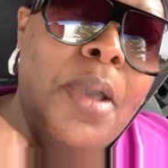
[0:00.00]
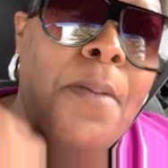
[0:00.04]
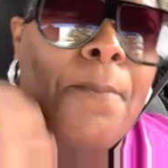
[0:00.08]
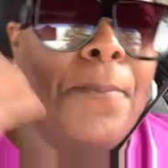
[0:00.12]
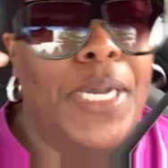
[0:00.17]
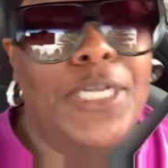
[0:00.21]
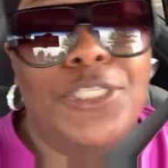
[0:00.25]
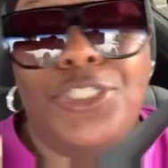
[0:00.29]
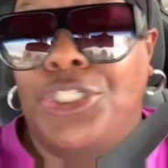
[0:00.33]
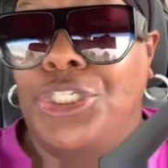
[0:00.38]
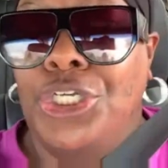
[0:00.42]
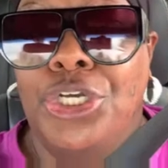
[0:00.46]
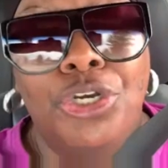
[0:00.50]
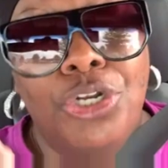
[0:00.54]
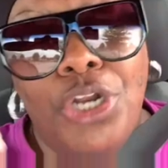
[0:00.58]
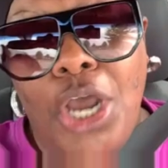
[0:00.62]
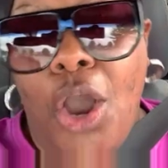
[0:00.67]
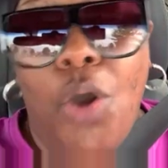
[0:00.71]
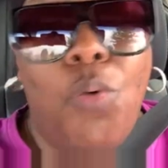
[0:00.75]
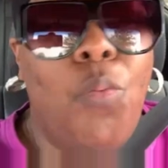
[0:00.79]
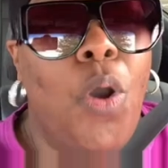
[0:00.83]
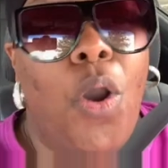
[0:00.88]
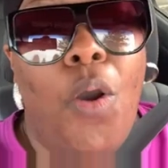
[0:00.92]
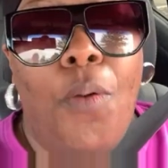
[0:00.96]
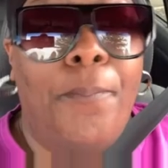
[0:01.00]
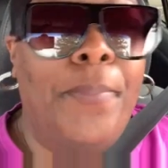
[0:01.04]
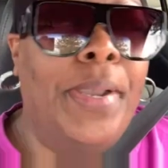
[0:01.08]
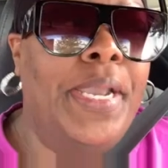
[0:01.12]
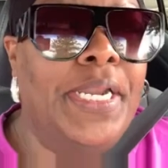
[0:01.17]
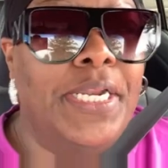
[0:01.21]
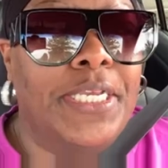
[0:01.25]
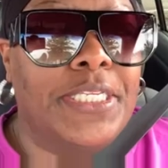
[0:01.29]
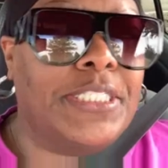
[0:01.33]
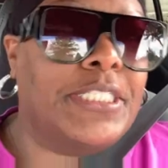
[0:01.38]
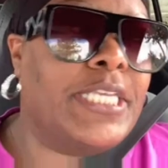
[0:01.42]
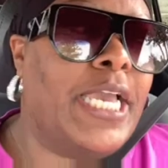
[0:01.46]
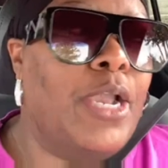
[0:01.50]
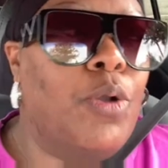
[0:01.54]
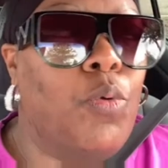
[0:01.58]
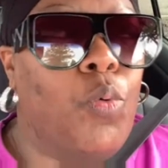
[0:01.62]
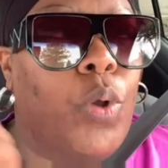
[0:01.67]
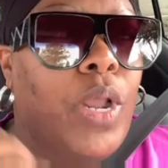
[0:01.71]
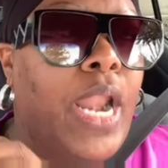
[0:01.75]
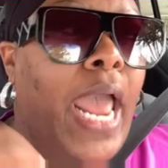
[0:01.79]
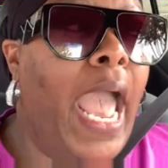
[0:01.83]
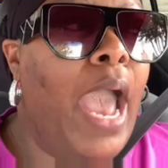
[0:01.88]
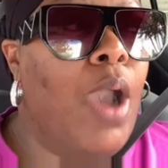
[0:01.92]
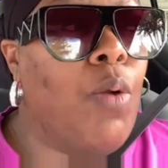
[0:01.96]
but you don't want me to say
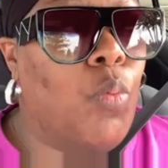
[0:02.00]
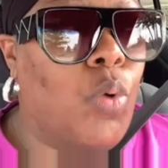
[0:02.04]
what I